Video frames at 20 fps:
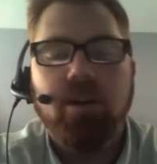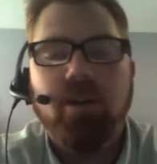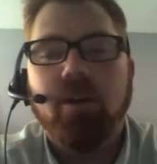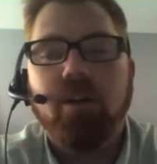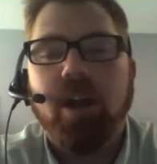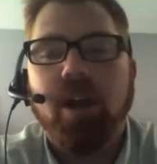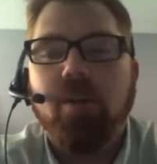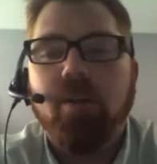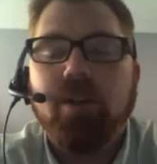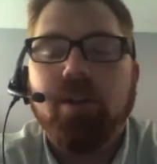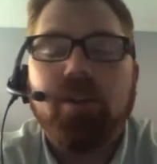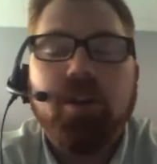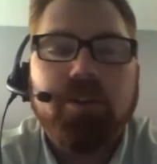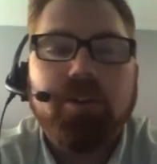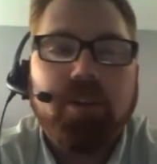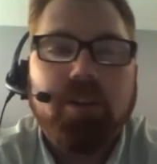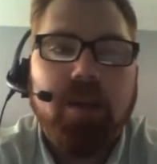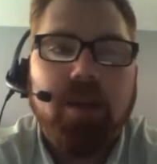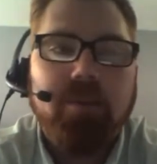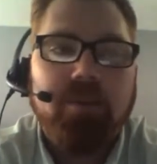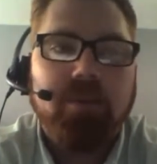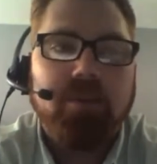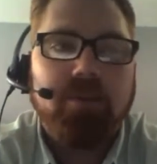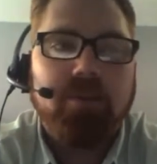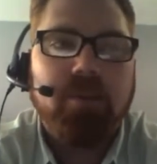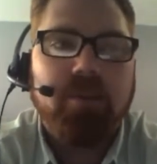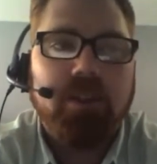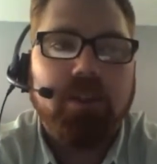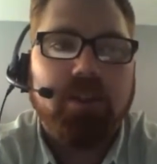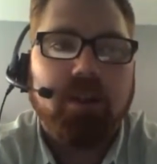Okay, with those types
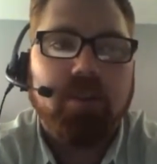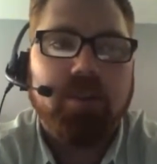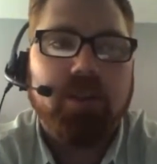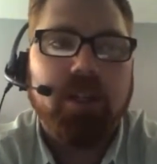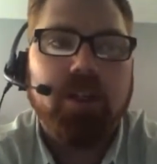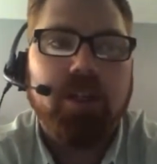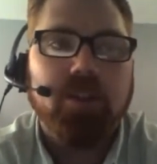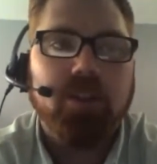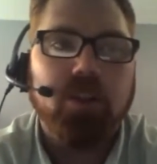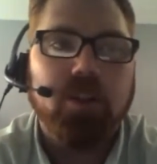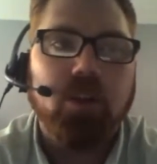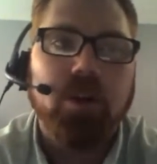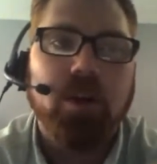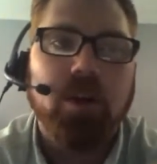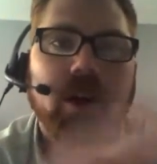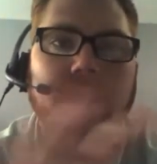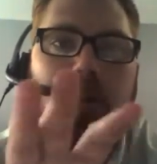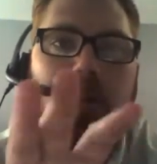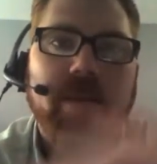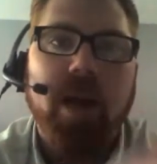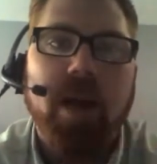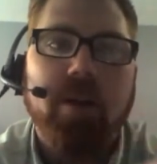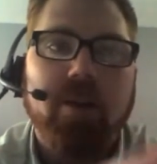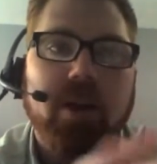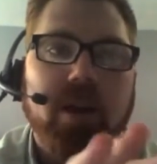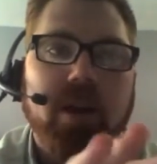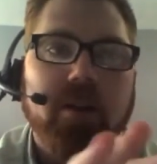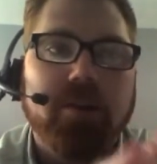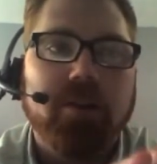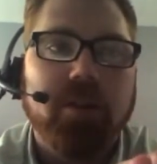of interpretation going on in the
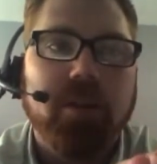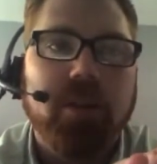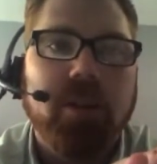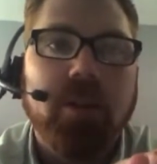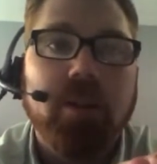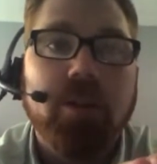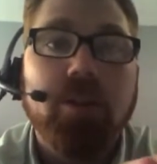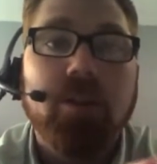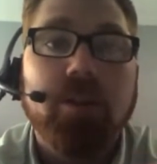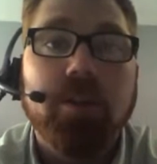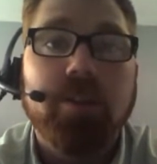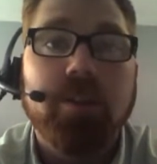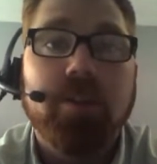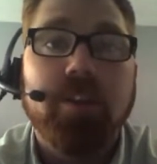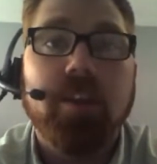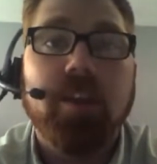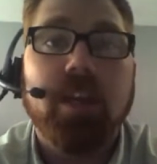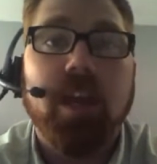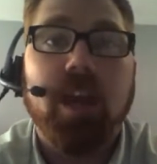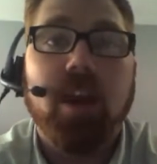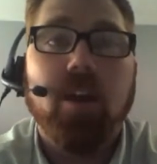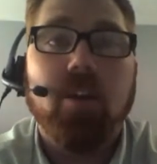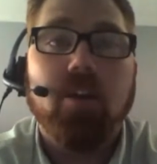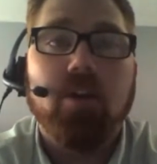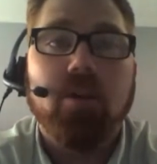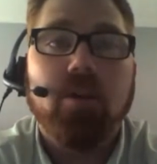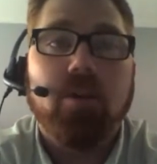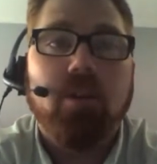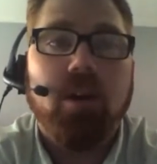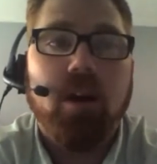background, you can see
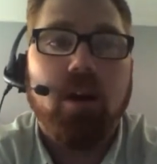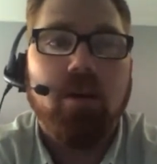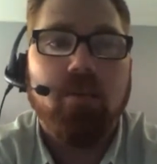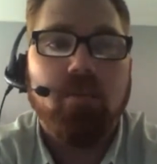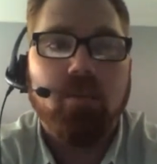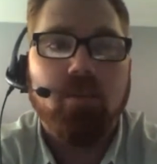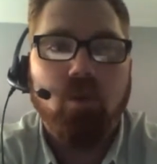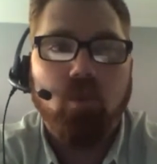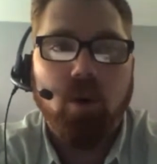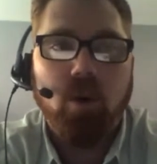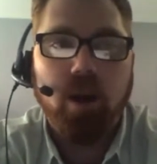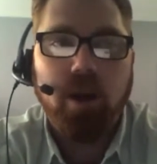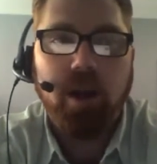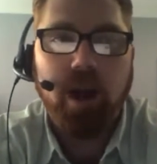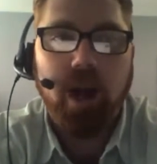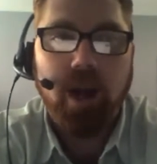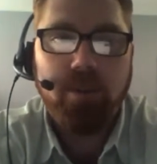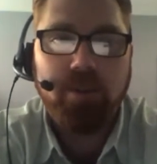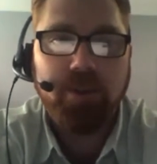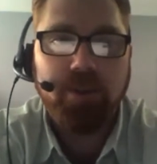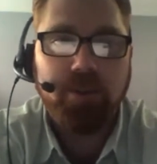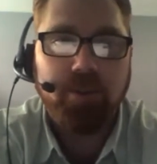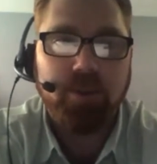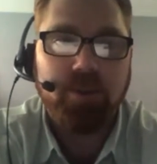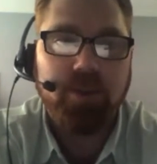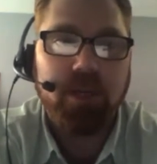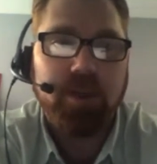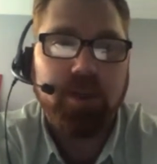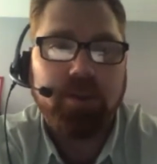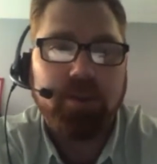how um, what happens with
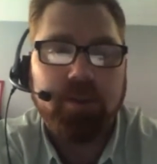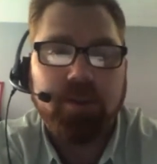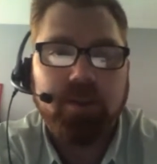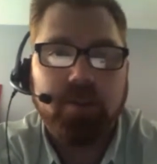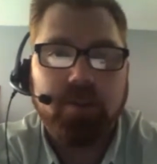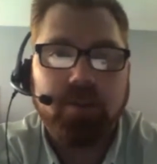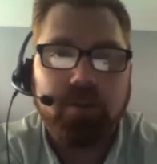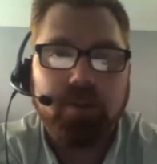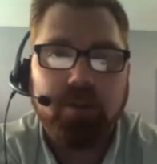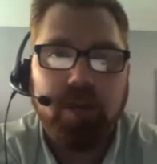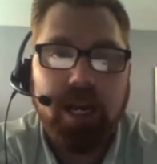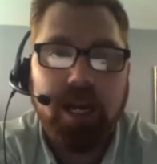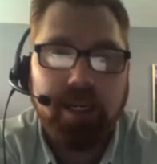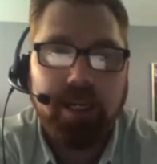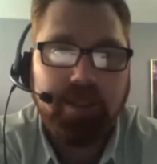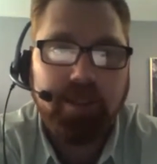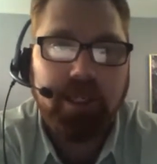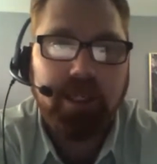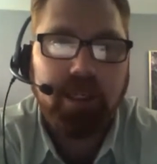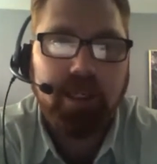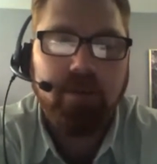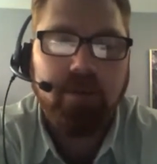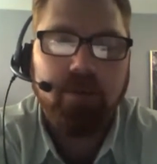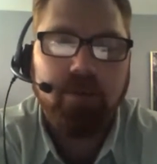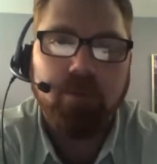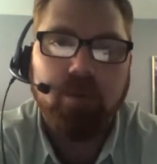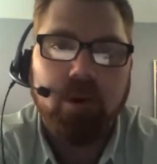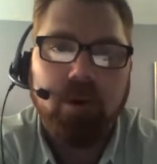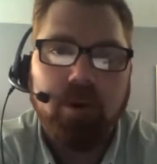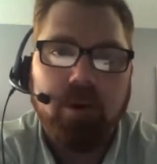Genesis 18,
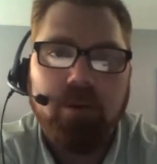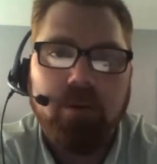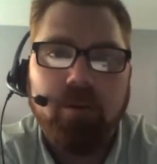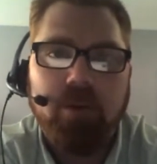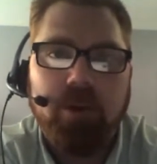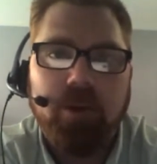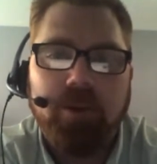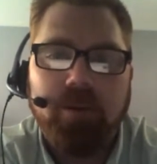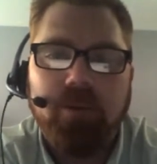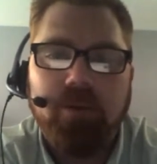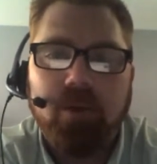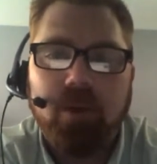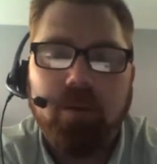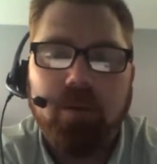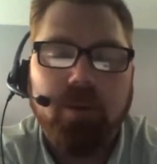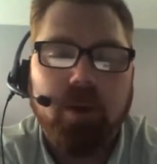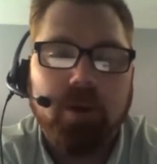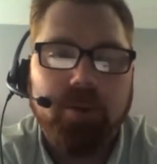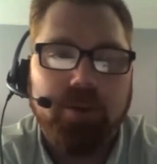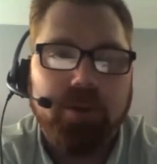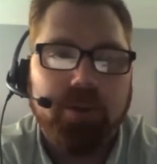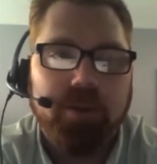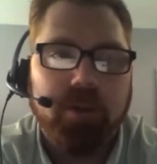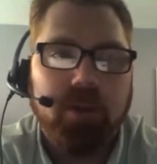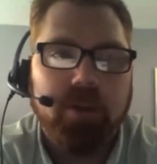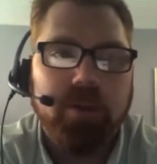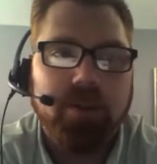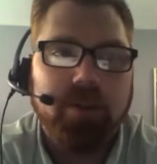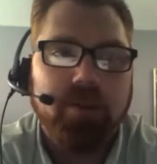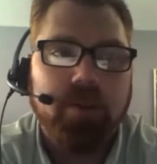what what the forum post is
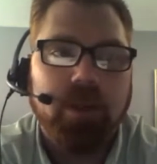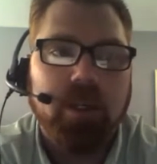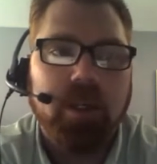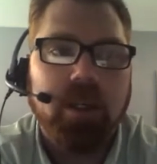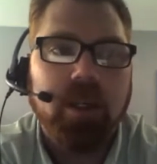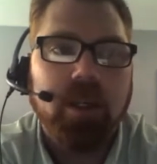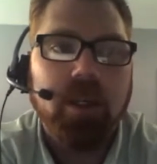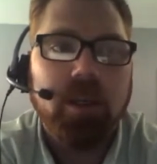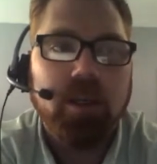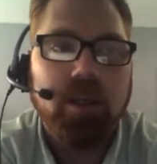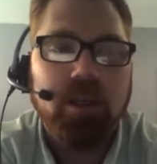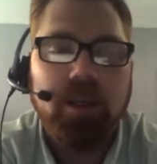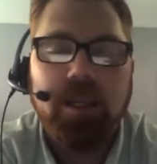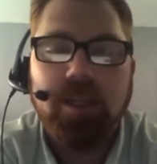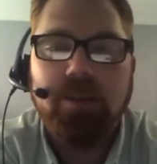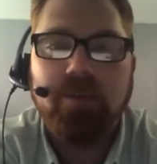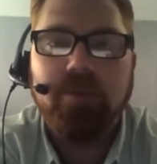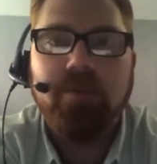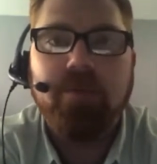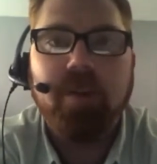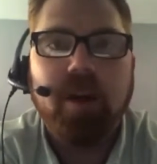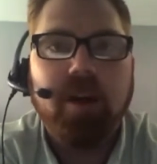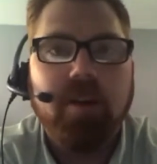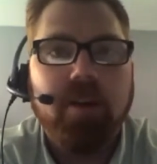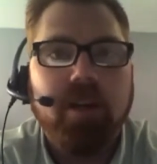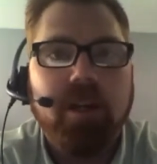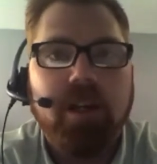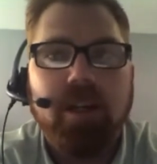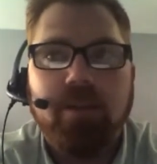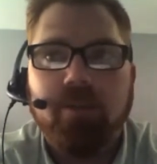on this week, is
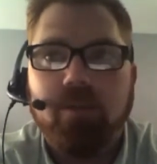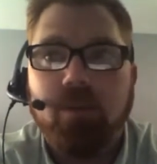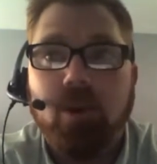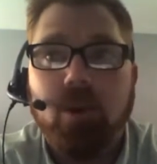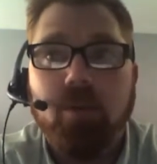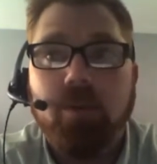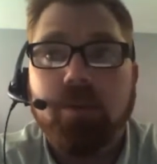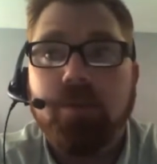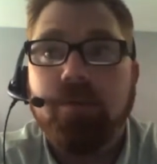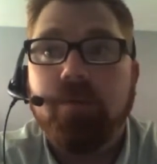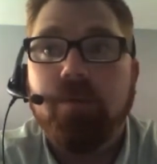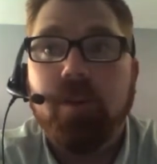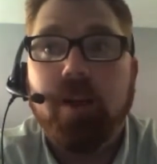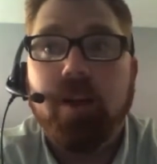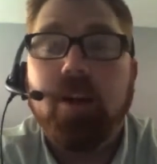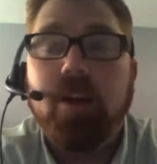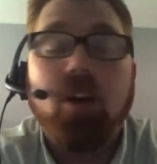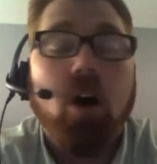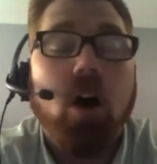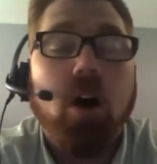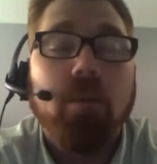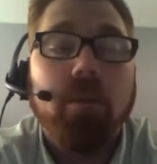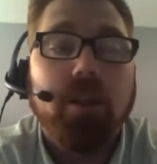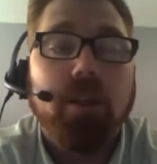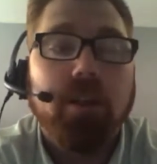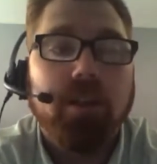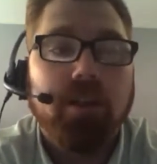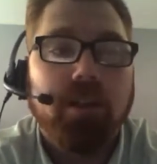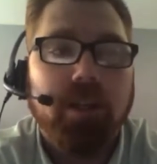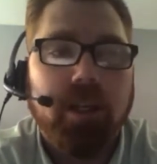very what was very
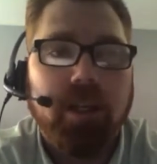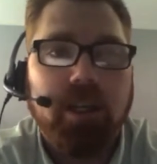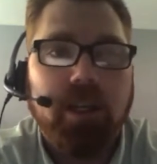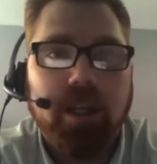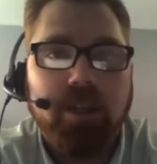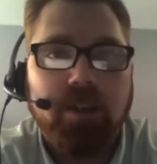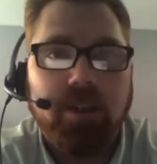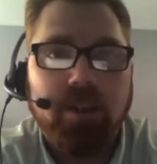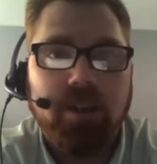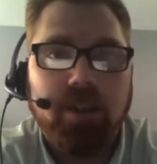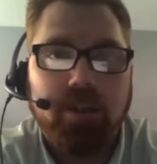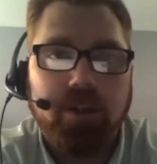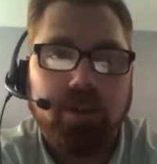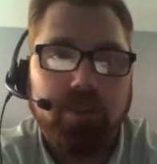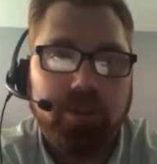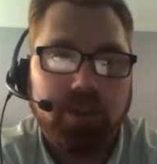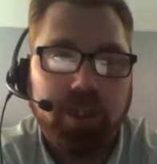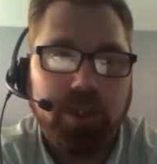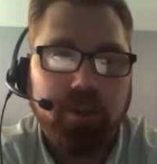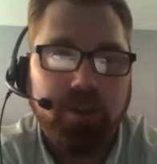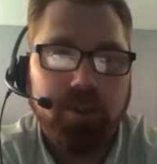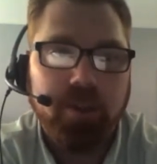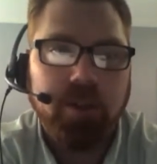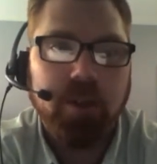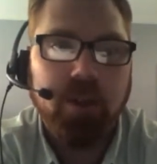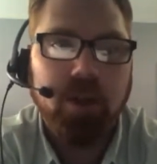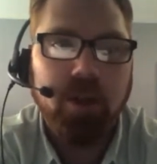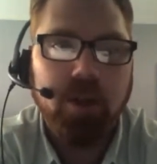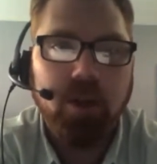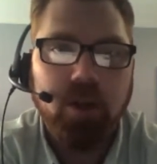common in ancient interpretation
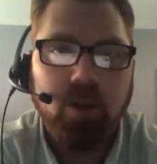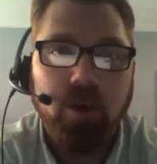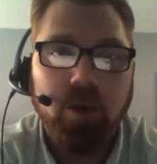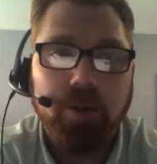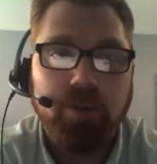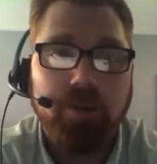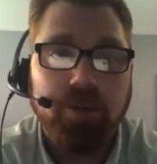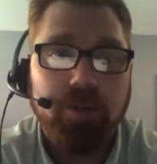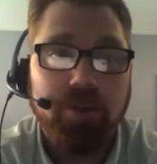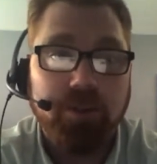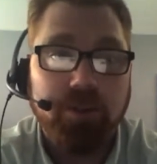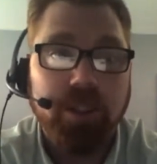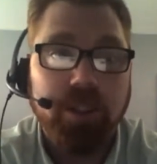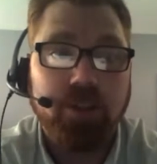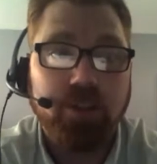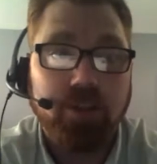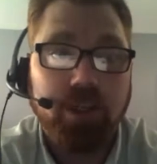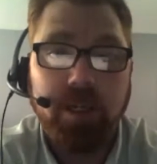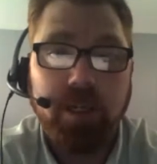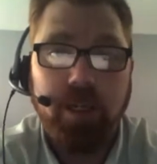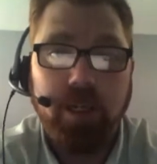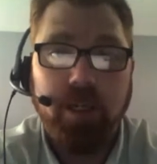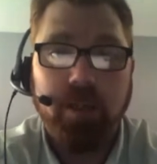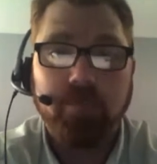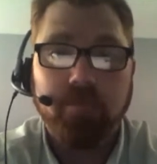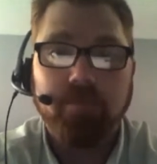was to see Trinity.